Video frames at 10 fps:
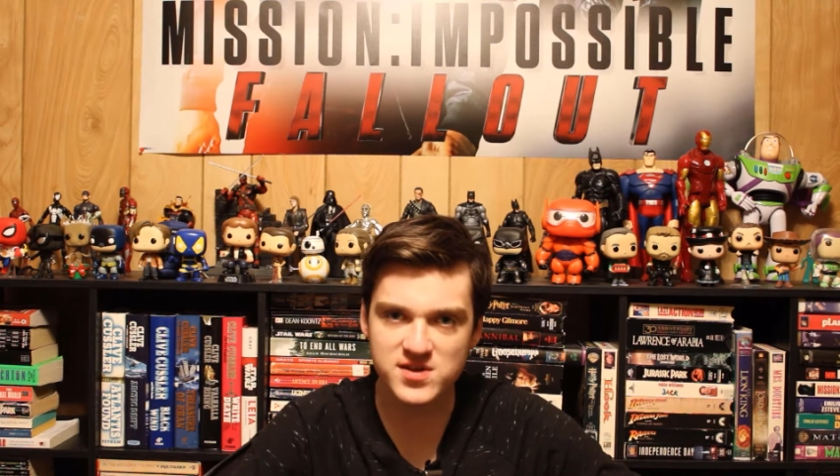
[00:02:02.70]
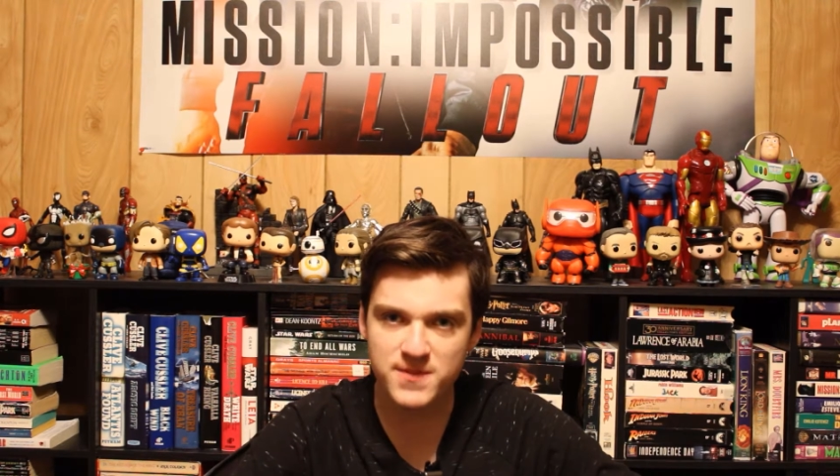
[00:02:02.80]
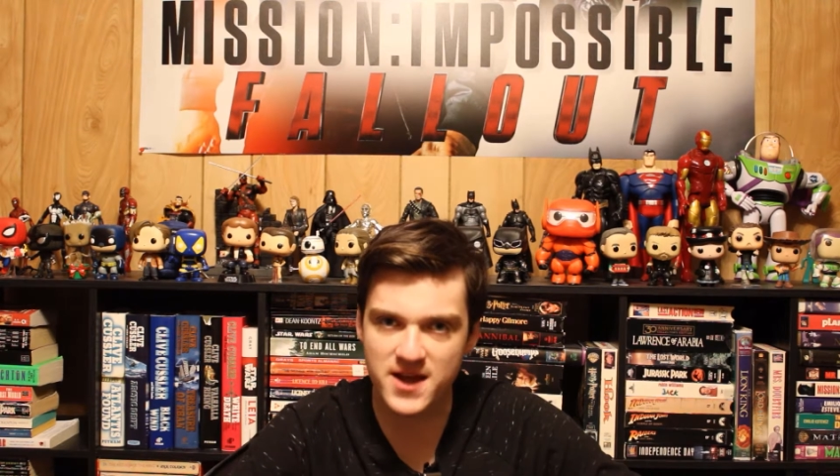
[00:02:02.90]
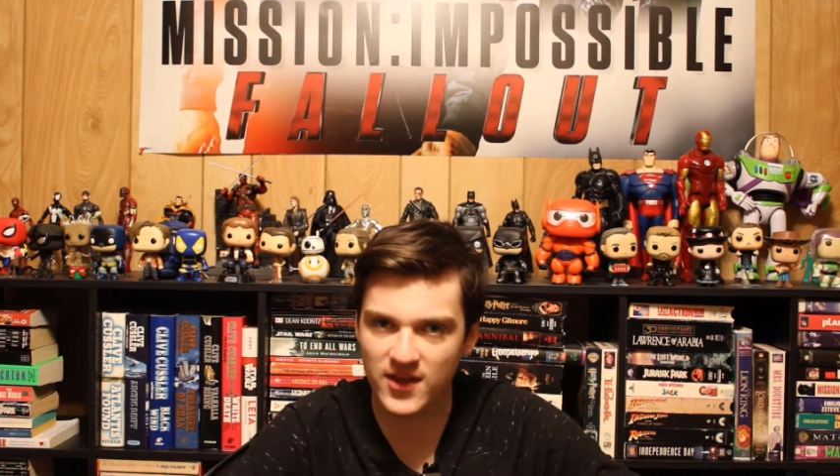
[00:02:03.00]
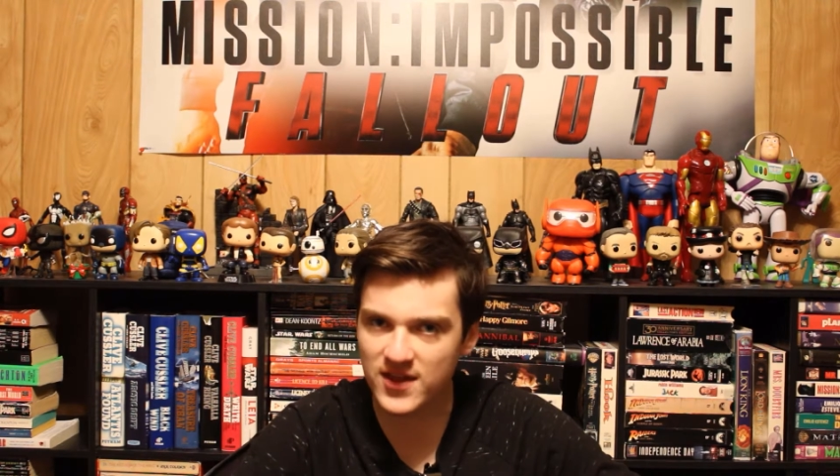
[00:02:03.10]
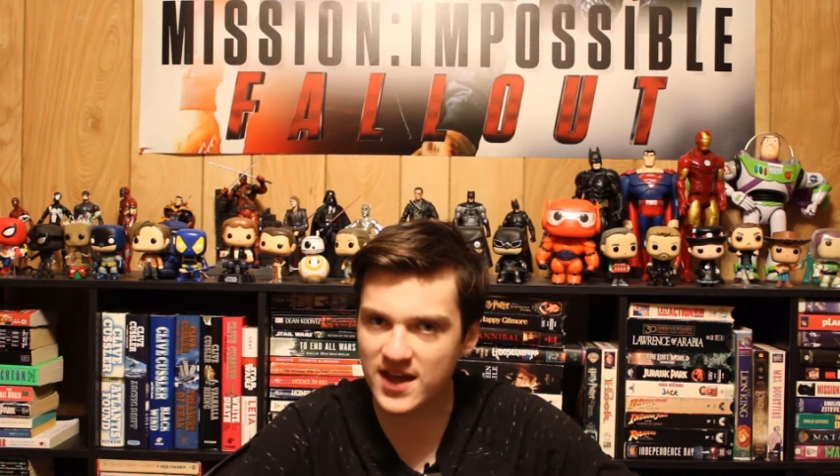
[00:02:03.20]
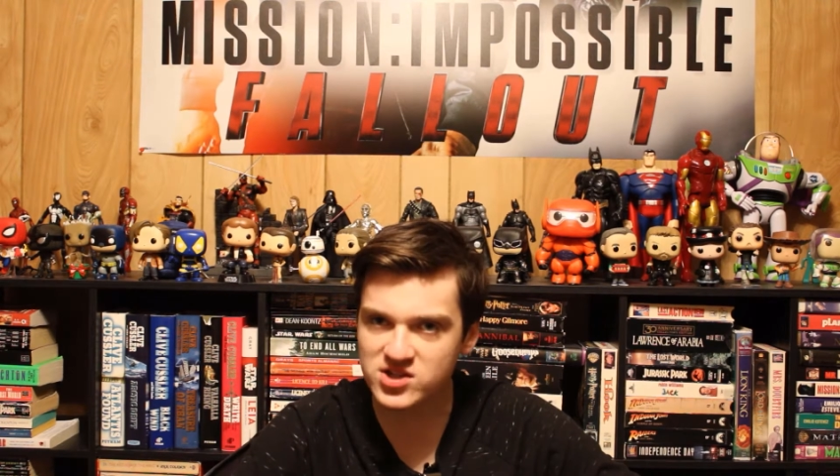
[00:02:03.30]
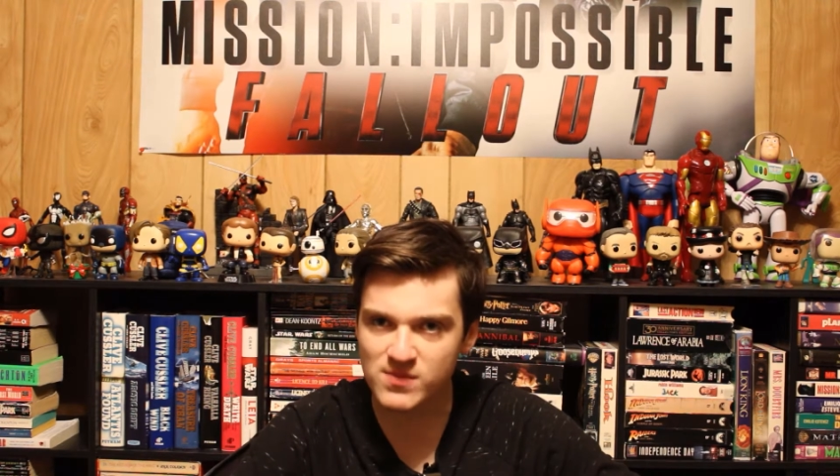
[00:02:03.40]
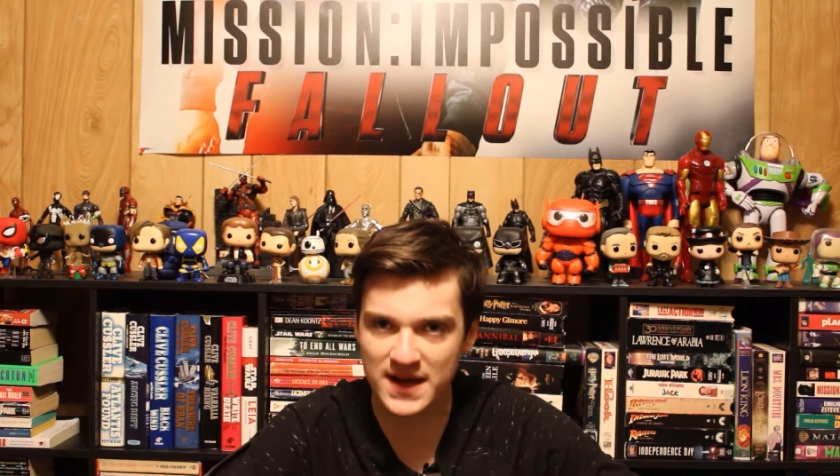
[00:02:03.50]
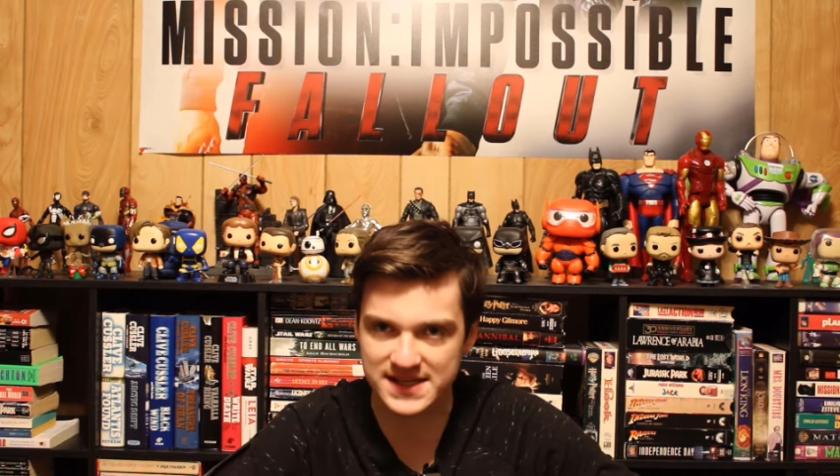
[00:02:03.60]
be on the edge
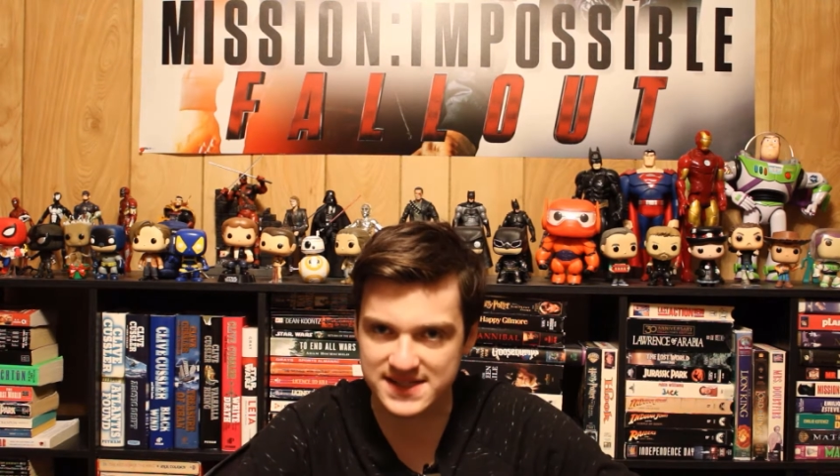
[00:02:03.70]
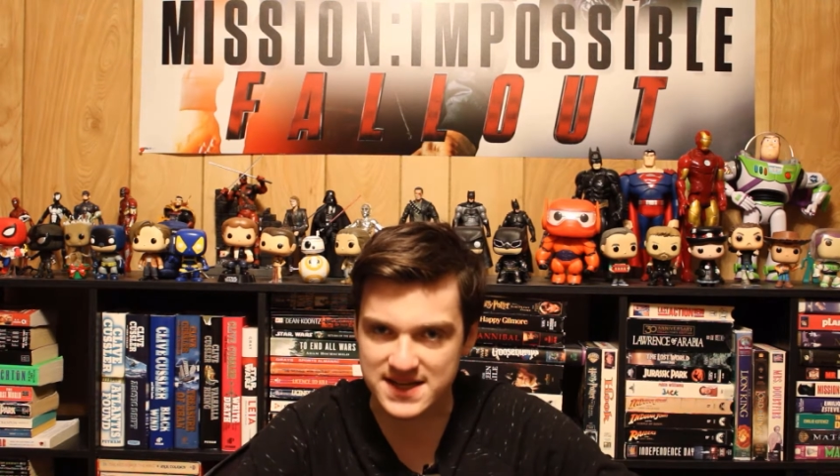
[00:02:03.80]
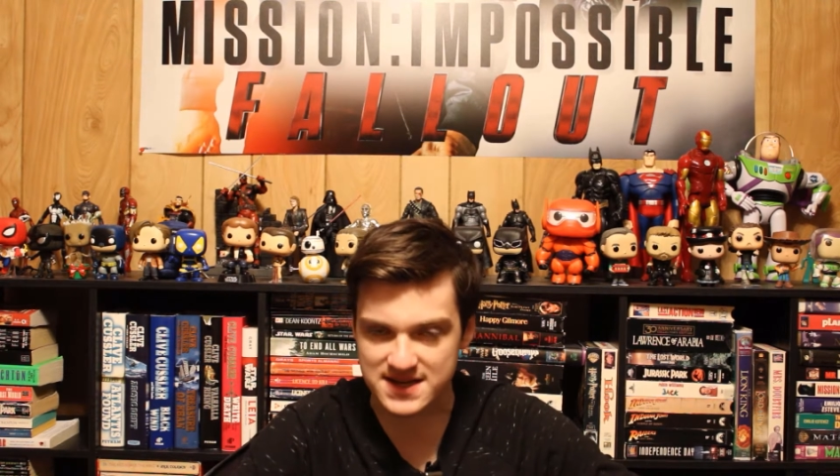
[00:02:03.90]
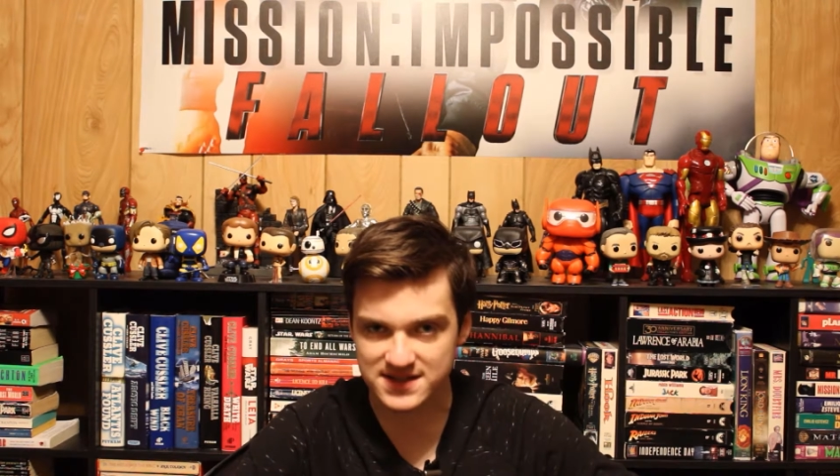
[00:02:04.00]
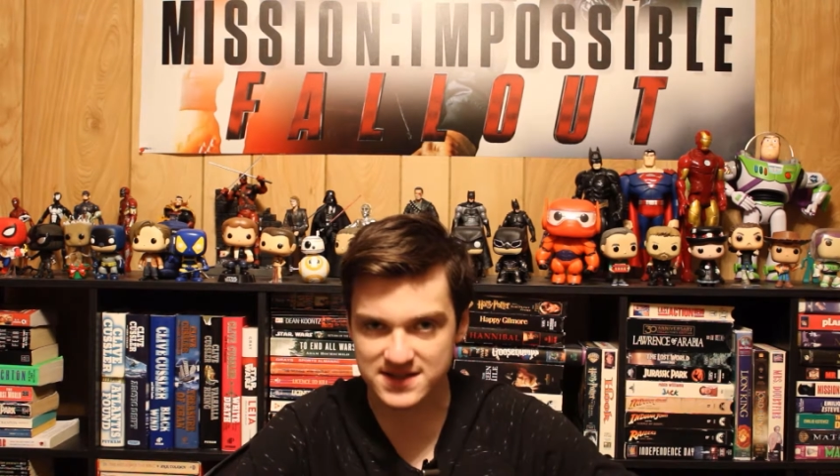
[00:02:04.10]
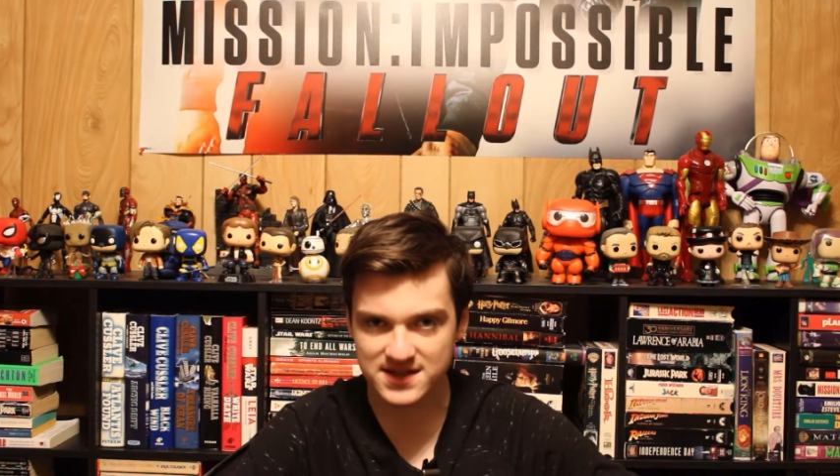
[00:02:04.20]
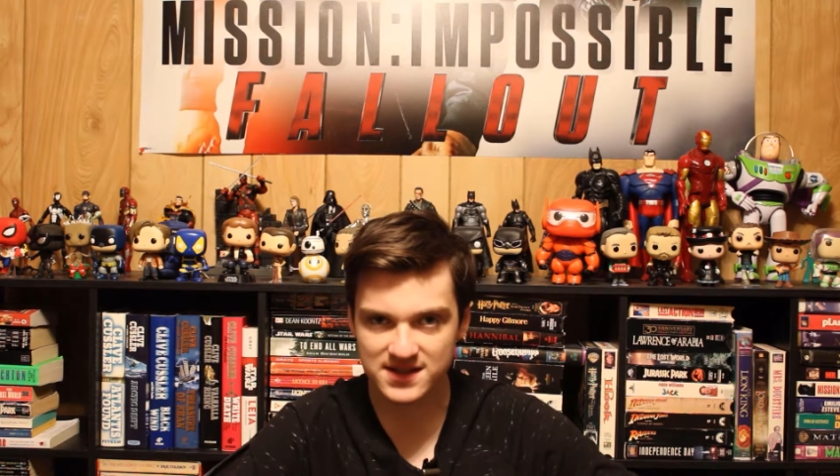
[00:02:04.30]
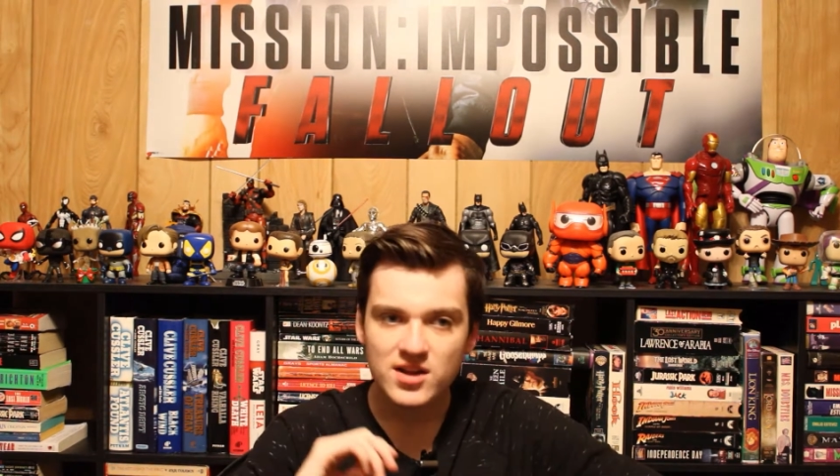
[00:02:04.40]
of my seat.